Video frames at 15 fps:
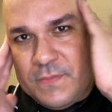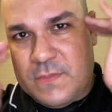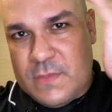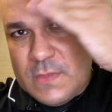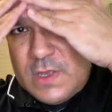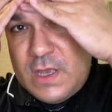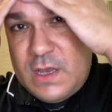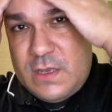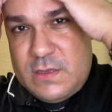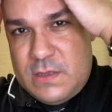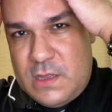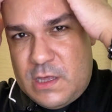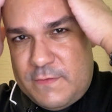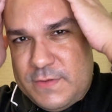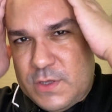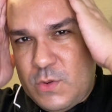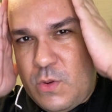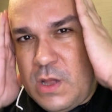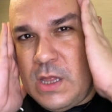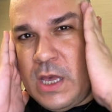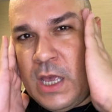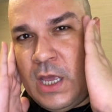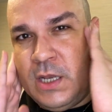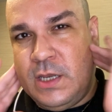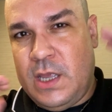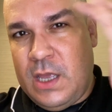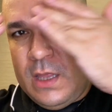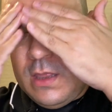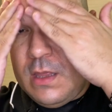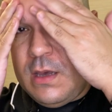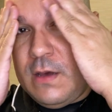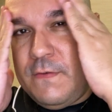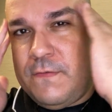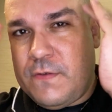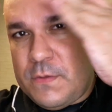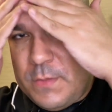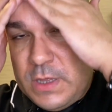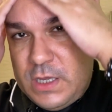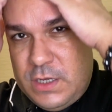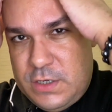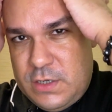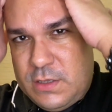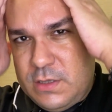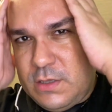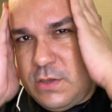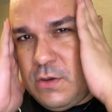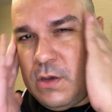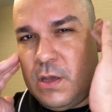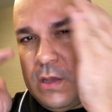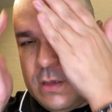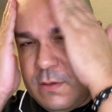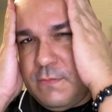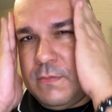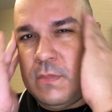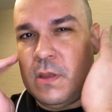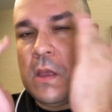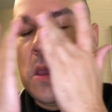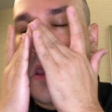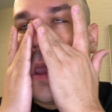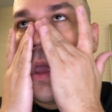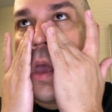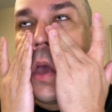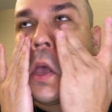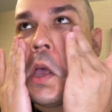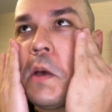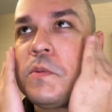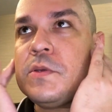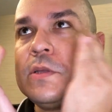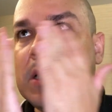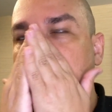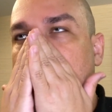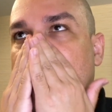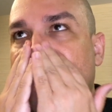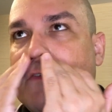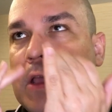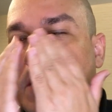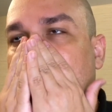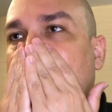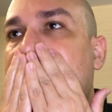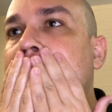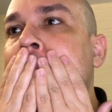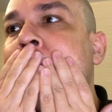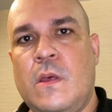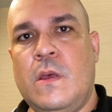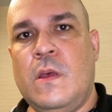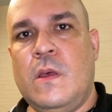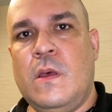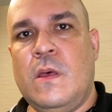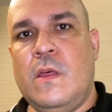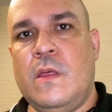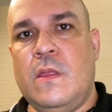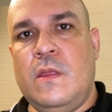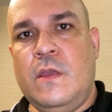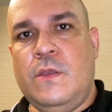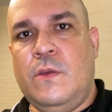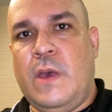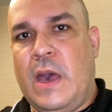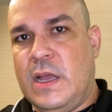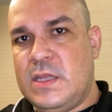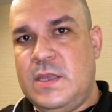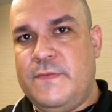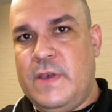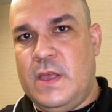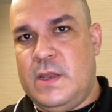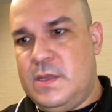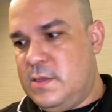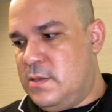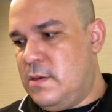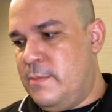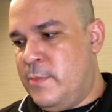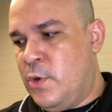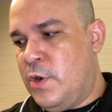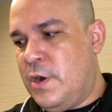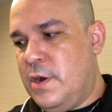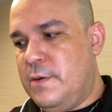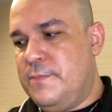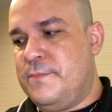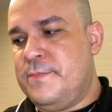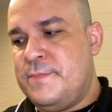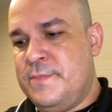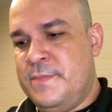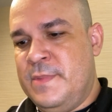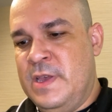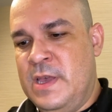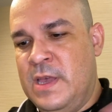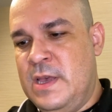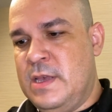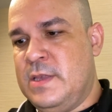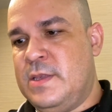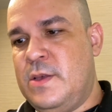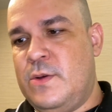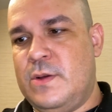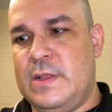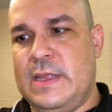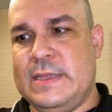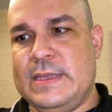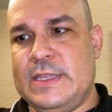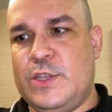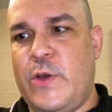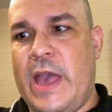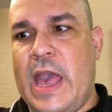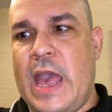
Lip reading: It has a lot of squalane in the formulation, so I absolutely love it. Then you activate it some more. So let's do it.